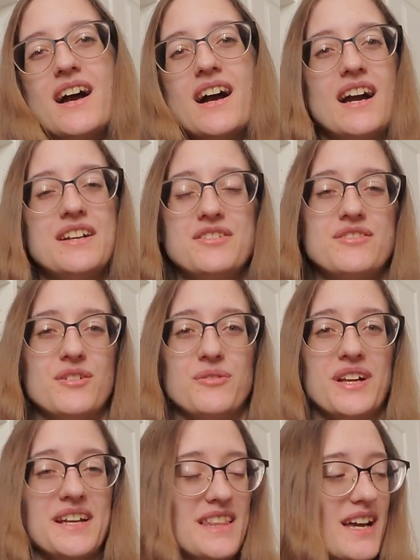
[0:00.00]
I just don't
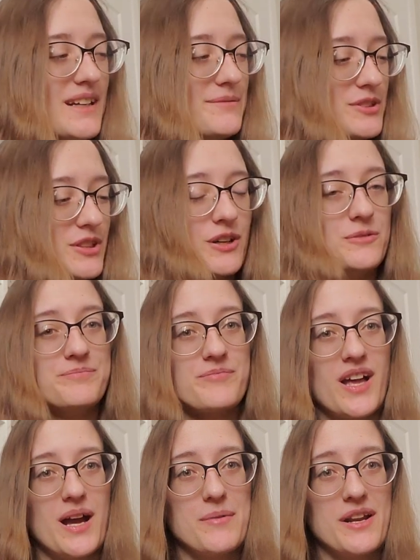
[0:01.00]
like that. So
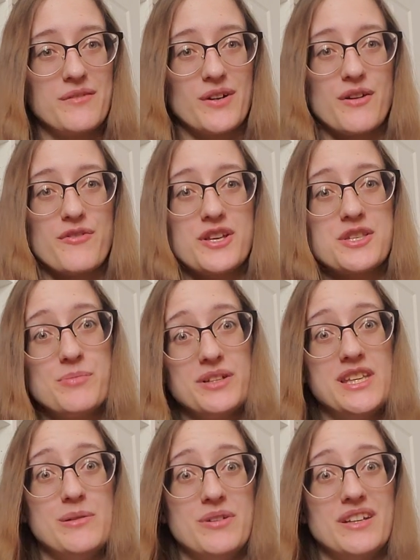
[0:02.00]
I'm getting rid of this, but
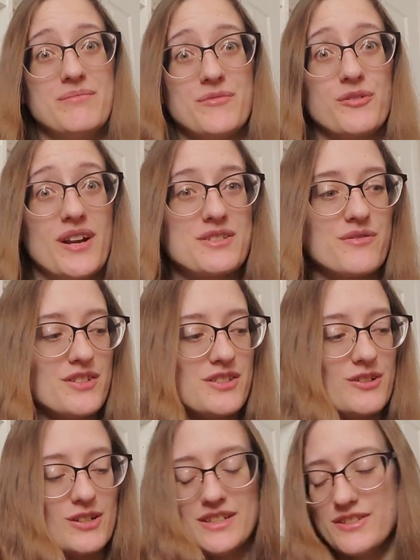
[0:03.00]
keeping the rest of the
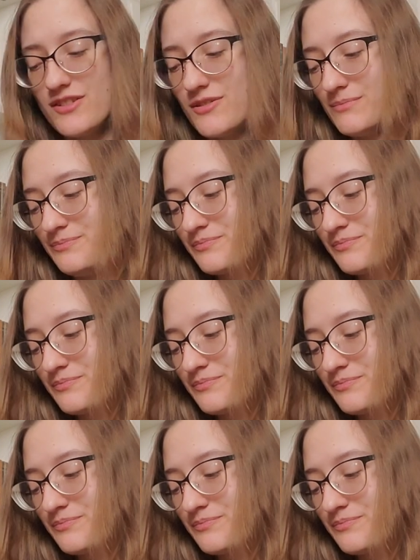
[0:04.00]
series.